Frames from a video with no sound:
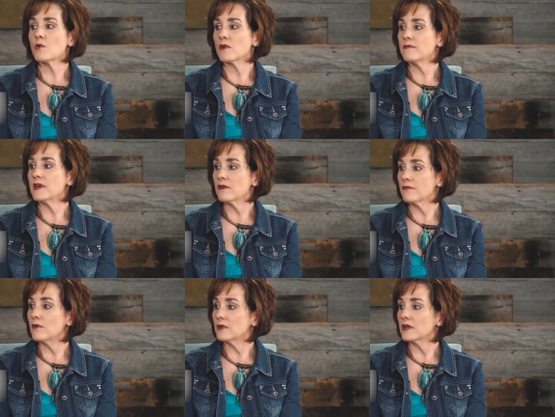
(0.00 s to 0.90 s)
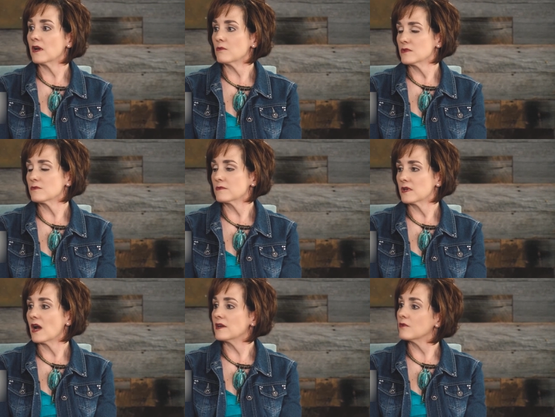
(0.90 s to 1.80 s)
more fearful, and I was
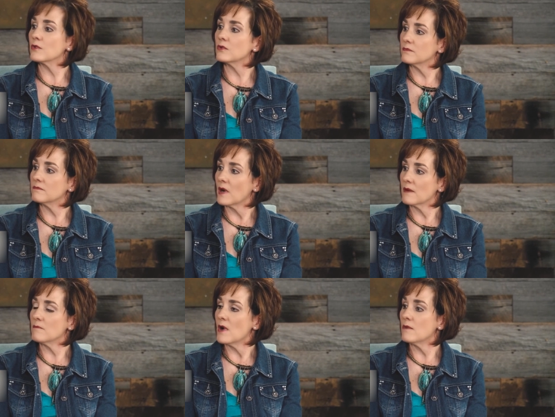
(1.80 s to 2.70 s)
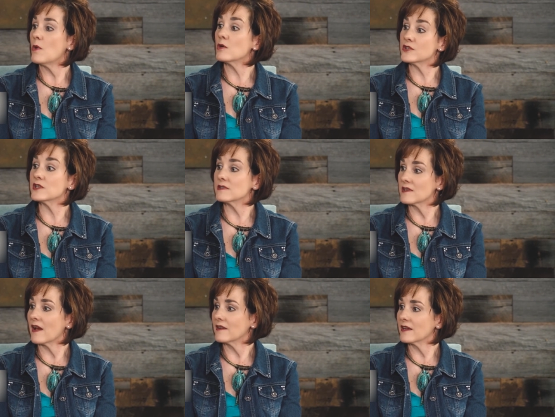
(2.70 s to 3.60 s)
kind of ruled, my emotions
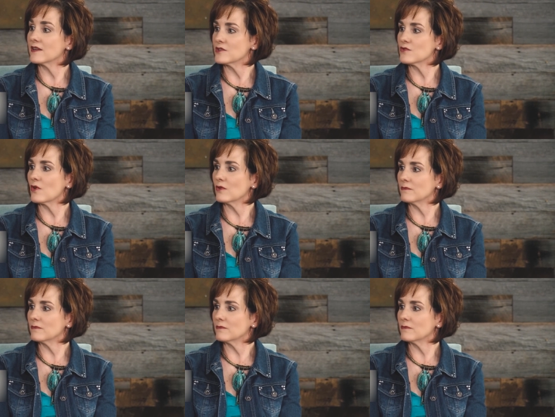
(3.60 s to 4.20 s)
kind of controlled